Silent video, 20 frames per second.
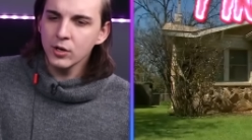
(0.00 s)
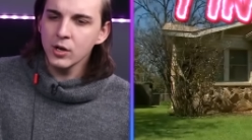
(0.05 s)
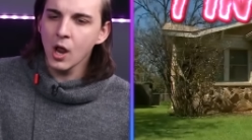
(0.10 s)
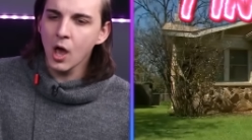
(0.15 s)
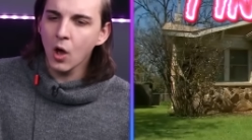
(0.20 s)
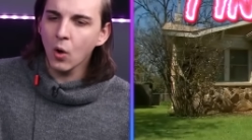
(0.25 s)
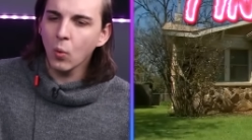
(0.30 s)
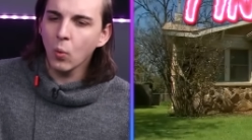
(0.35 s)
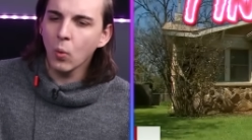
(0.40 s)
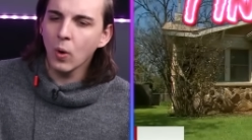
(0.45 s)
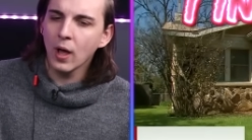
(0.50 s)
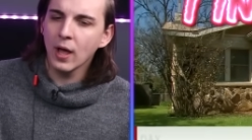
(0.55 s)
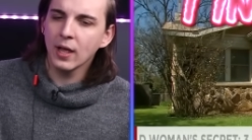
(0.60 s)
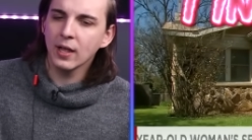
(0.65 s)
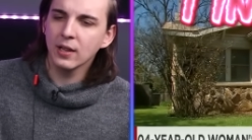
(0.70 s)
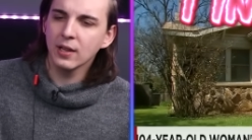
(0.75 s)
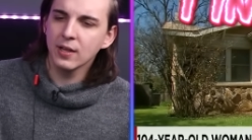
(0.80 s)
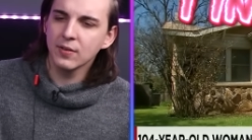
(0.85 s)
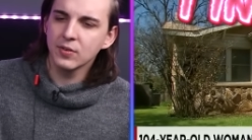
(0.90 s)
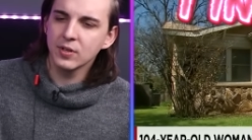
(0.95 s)
No
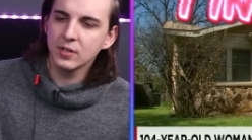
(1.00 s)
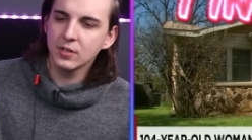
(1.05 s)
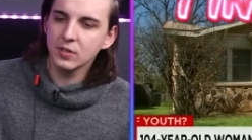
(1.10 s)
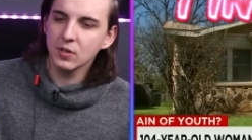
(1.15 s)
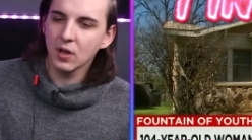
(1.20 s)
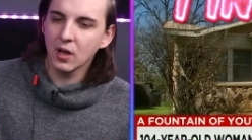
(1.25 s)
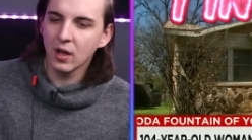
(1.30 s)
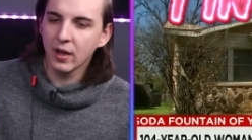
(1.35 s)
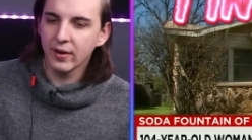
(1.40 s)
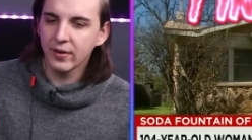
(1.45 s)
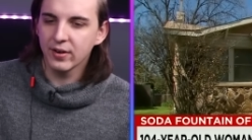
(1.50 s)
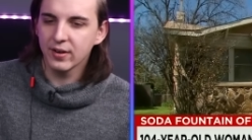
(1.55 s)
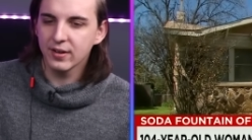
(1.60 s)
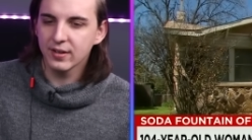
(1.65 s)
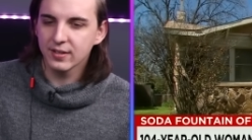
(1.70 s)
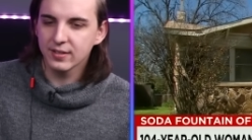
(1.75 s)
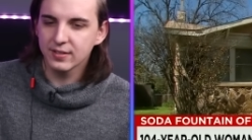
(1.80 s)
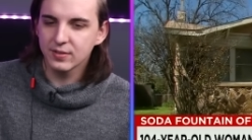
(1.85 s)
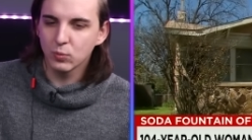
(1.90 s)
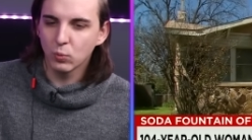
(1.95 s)
way, living to one
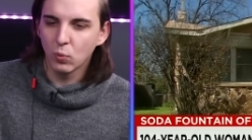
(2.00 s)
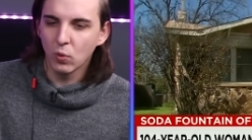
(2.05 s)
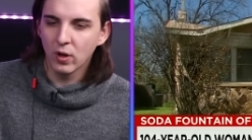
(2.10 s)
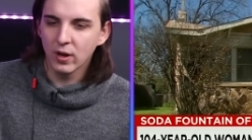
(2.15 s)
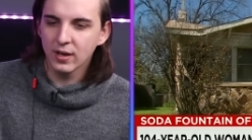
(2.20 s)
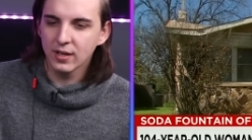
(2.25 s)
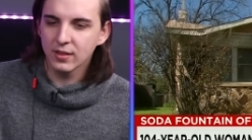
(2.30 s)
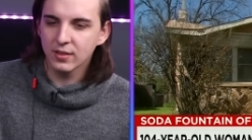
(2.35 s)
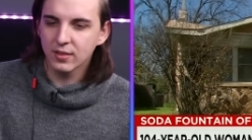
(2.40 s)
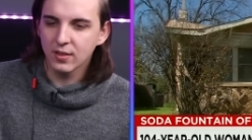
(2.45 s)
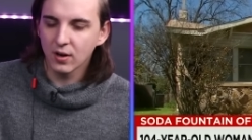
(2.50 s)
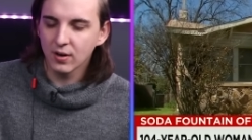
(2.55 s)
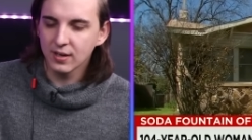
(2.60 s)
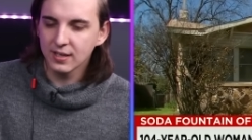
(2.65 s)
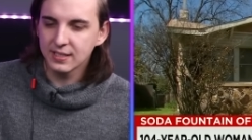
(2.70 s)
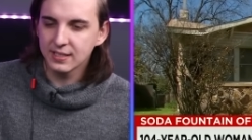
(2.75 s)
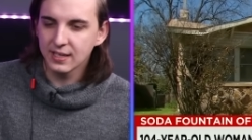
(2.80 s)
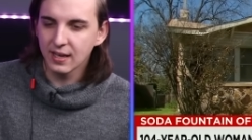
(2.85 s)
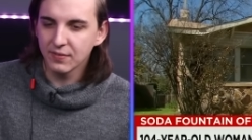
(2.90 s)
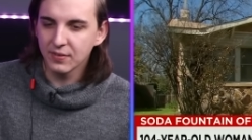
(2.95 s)
hundred is one in
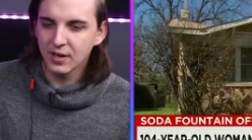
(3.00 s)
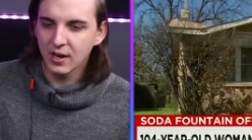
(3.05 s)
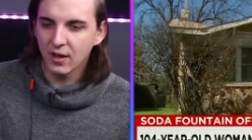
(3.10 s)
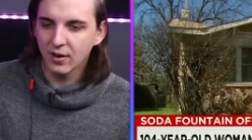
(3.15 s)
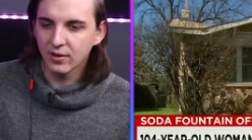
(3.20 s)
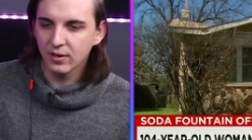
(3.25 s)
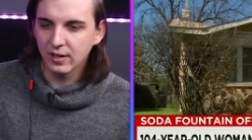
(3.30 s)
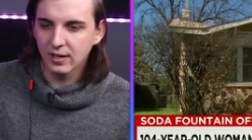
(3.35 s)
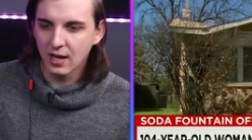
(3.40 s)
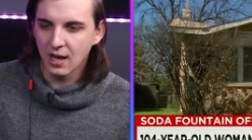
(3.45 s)
thirty-seven hundred